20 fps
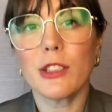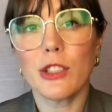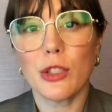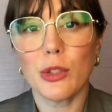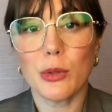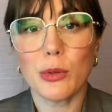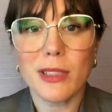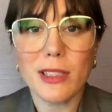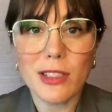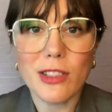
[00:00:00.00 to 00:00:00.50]

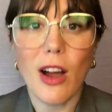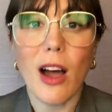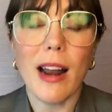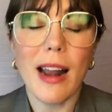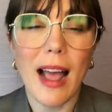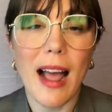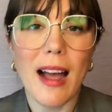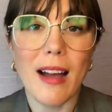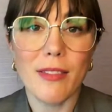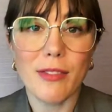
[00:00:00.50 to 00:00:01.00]
to does
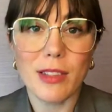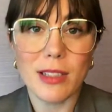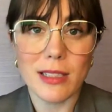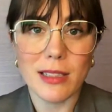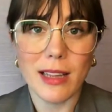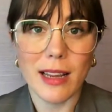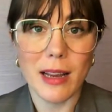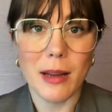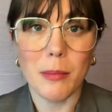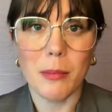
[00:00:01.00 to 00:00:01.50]
not have the
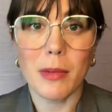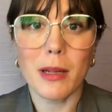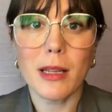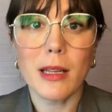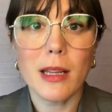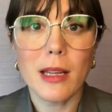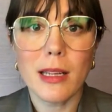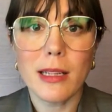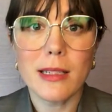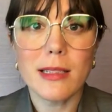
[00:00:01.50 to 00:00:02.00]
same
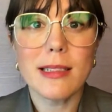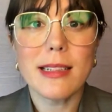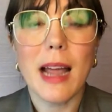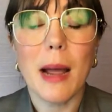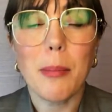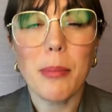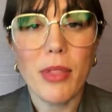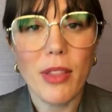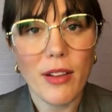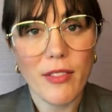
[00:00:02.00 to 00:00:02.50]

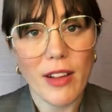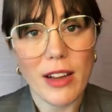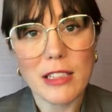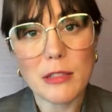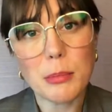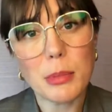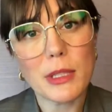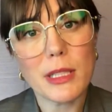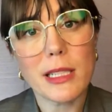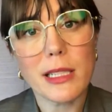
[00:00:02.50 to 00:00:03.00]
depth of
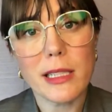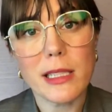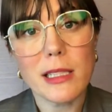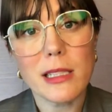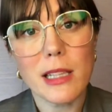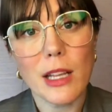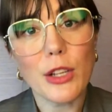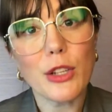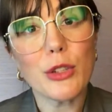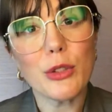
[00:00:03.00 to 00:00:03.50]

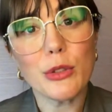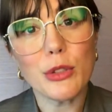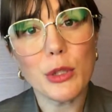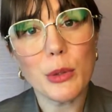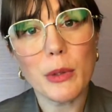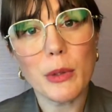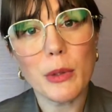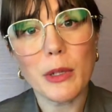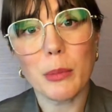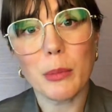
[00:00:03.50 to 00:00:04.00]
expertise that you
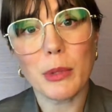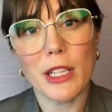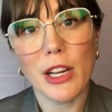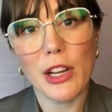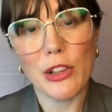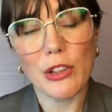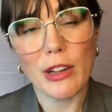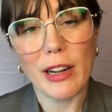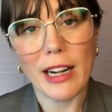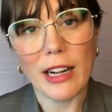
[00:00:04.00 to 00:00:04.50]
do in a
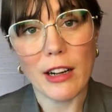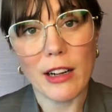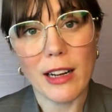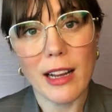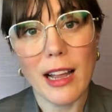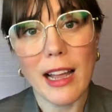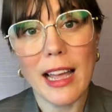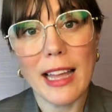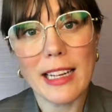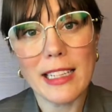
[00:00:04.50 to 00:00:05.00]
particular
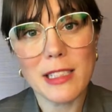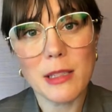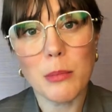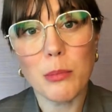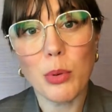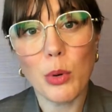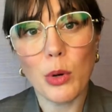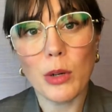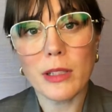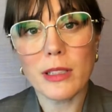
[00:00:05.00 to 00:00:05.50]
area, and it's
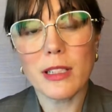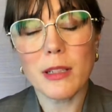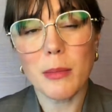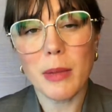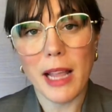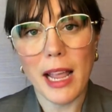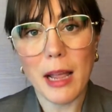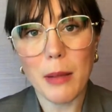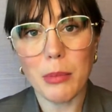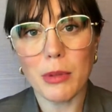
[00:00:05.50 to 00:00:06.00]
important to
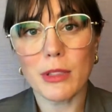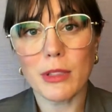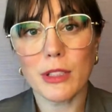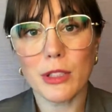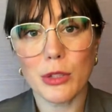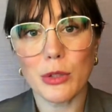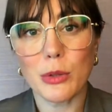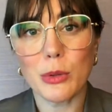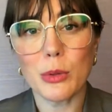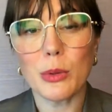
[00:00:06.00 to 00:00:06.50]
be able
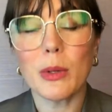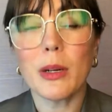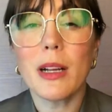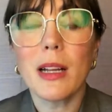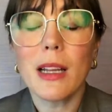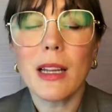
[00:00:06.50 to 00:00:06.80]
to